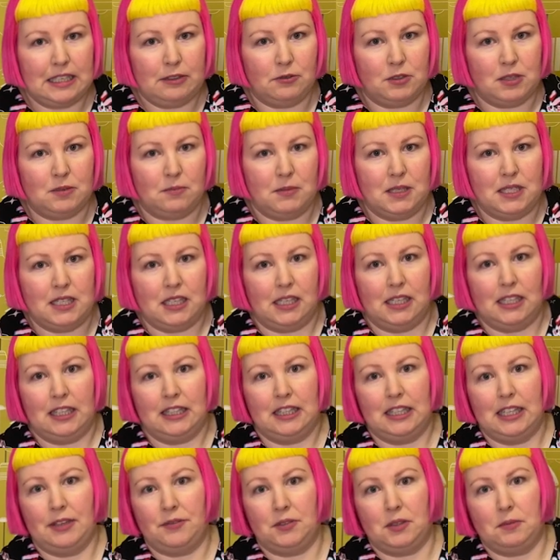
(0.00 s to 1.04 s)
was missing
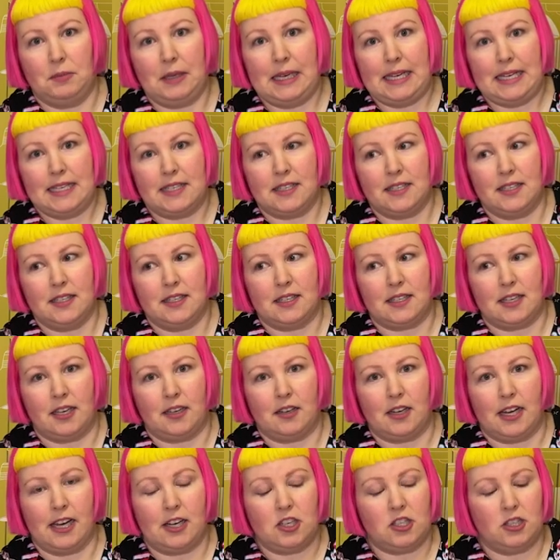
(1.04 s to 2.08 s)
11 pieces,
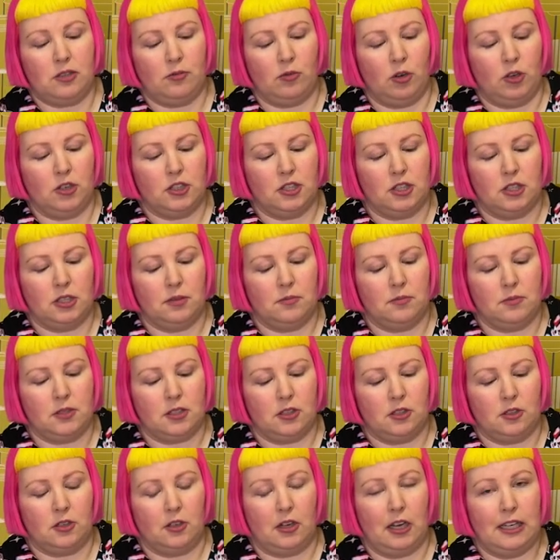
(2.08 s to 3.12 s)
and I actually wrote to them.
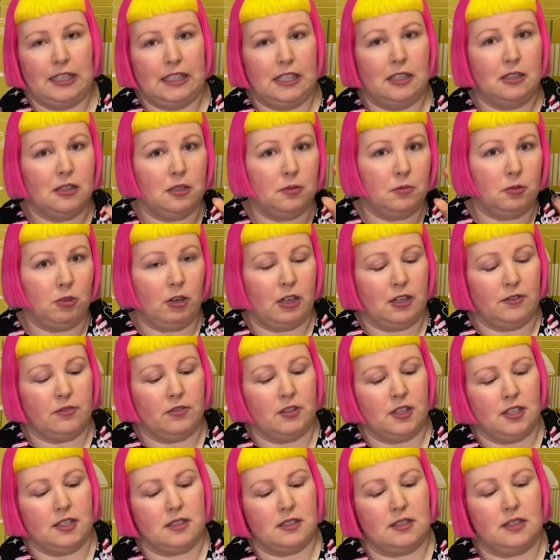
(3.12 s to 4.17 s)
So I give them credit
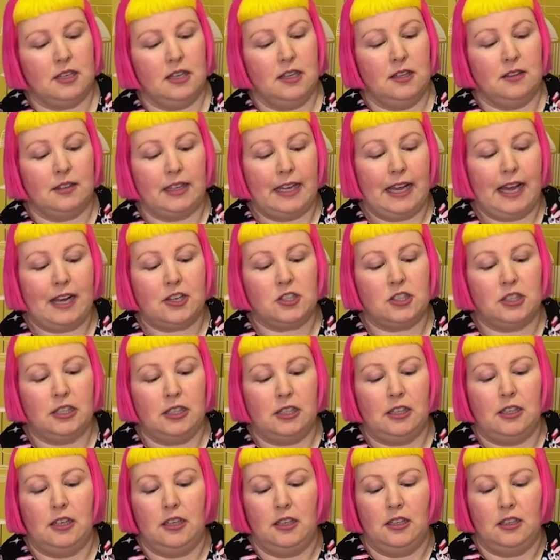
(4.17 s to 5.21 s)
for this. They
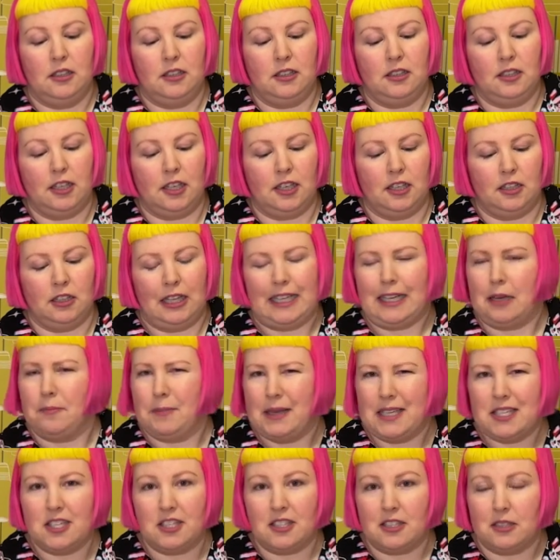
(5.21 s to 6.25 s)
actually, uh, like, I
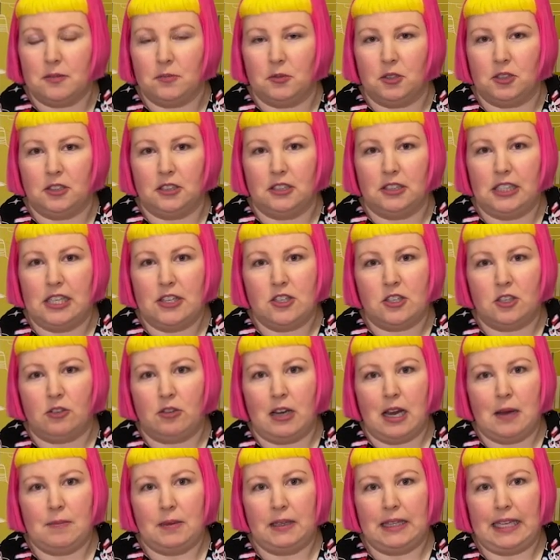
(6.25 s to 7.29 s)
messaged them on
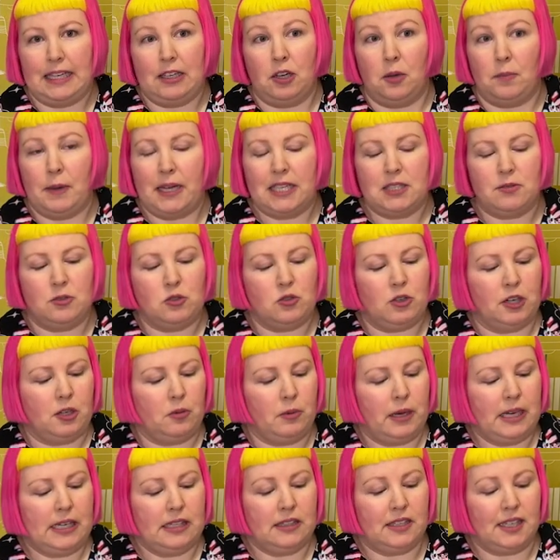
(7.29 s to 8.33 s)
Instagram, and they got back to me straight
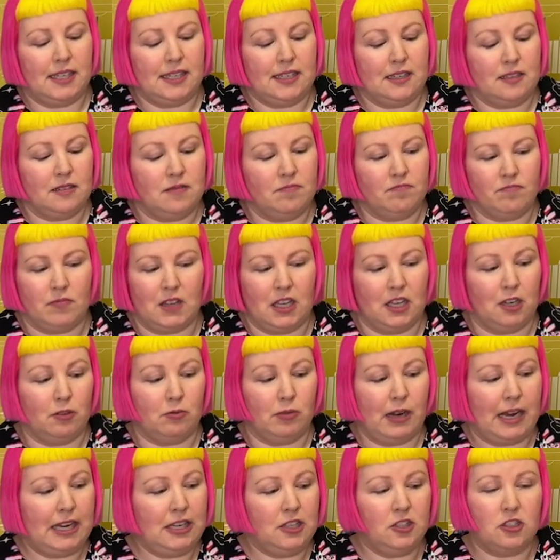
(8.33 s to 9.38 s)
away, and they
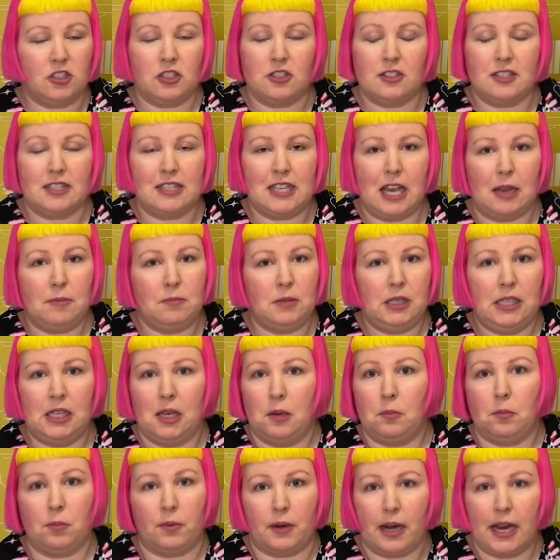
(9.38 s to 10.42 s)
arranged to send me
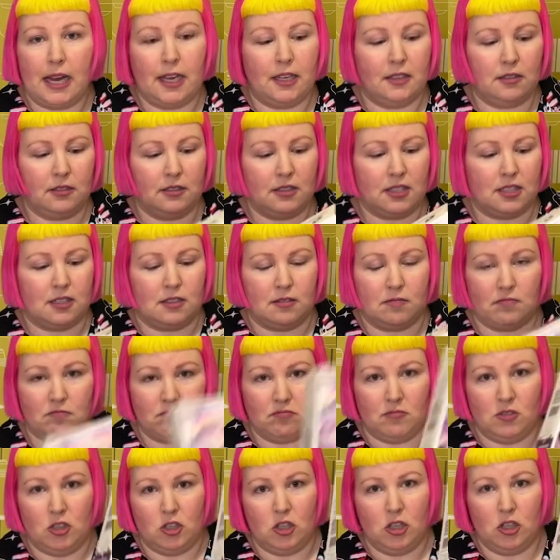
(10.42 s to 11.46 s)
a brand
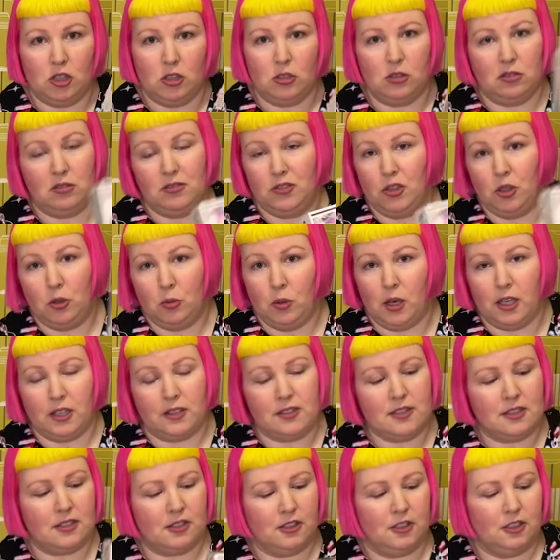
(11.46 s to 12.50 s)
new new
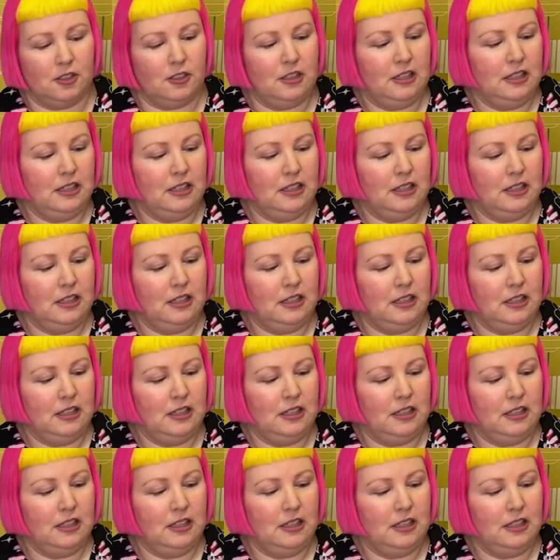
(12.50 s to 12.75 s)
one. So